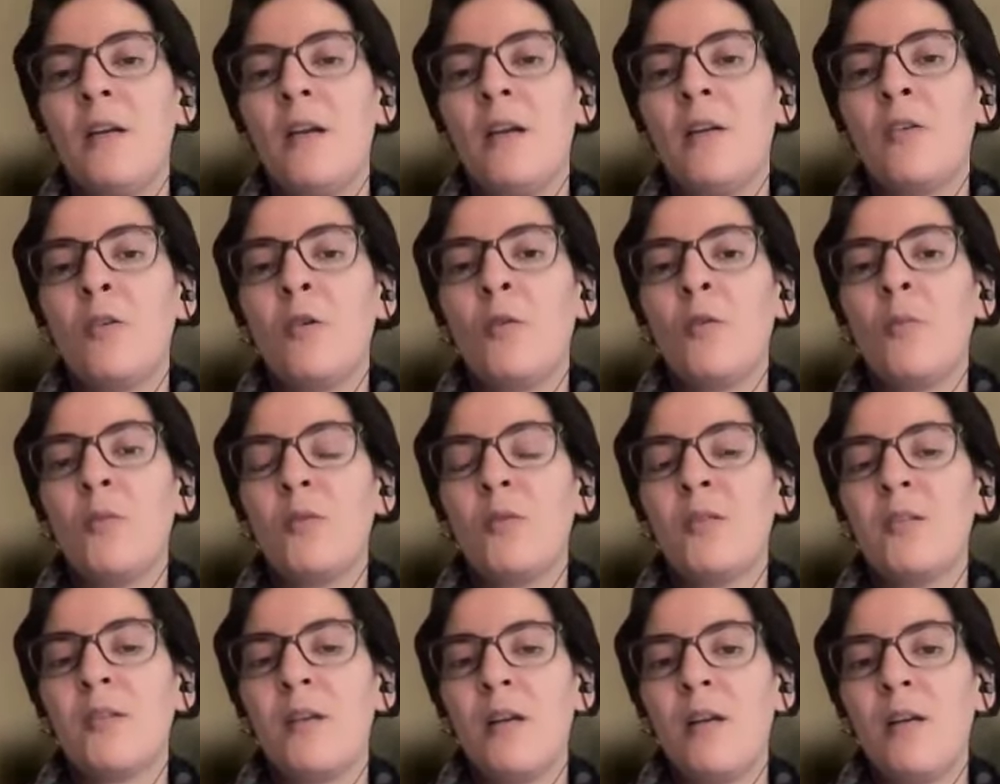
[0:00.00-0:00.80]
global
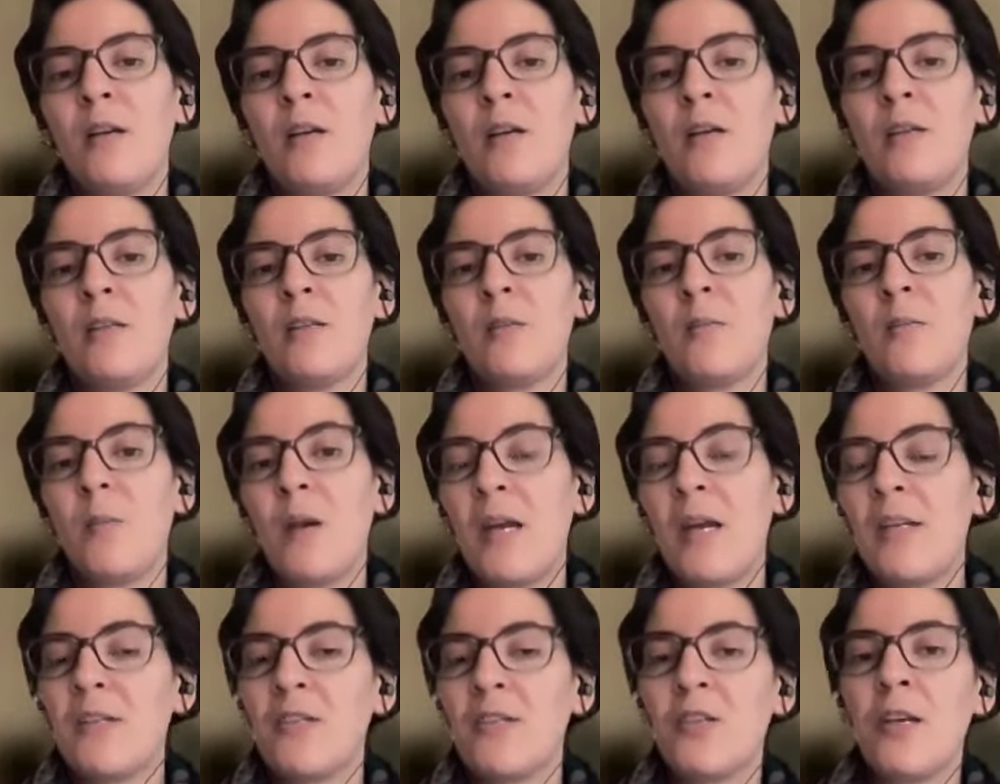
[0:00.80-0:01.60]

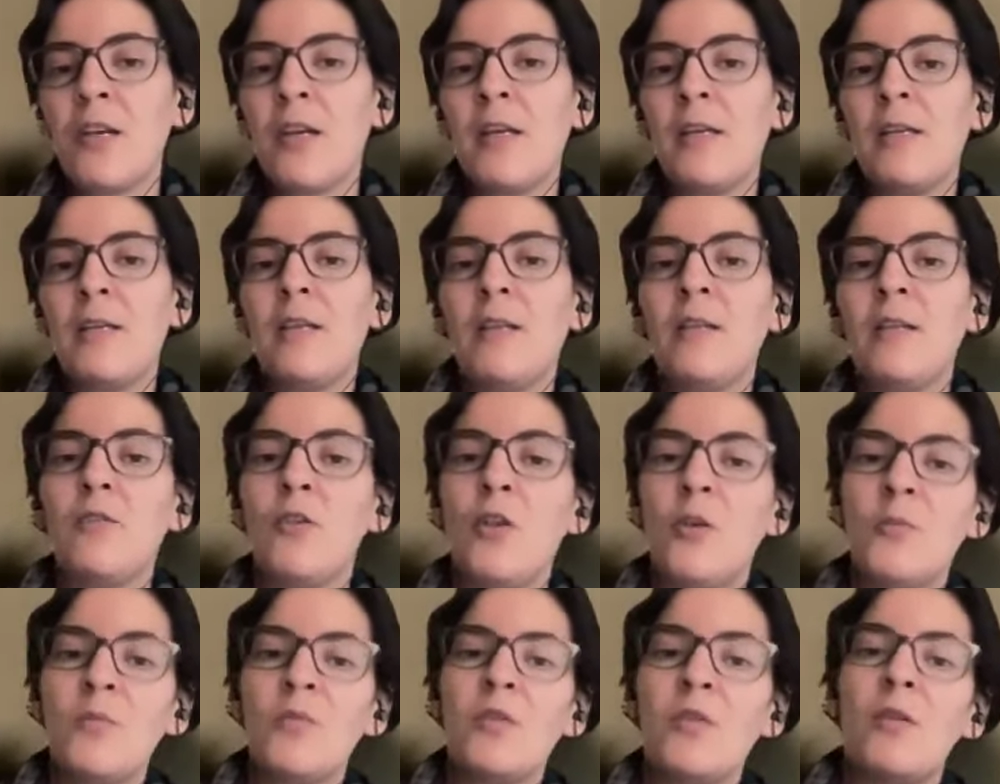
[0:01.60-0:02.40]
supply chain in
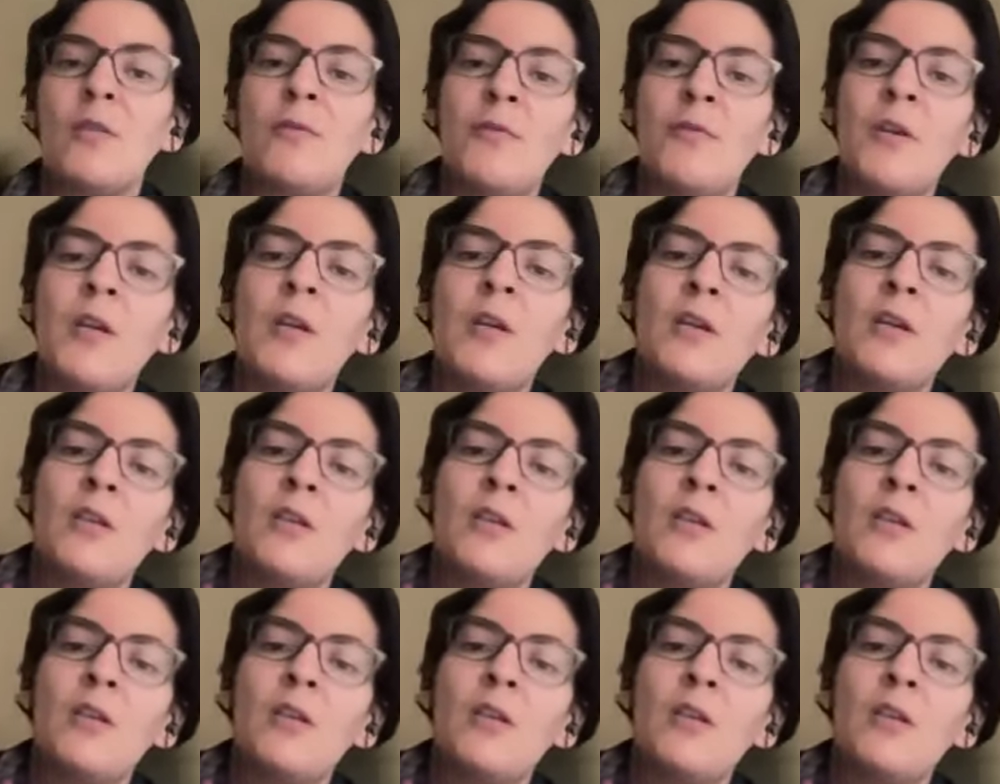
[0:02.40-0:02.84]
terms of,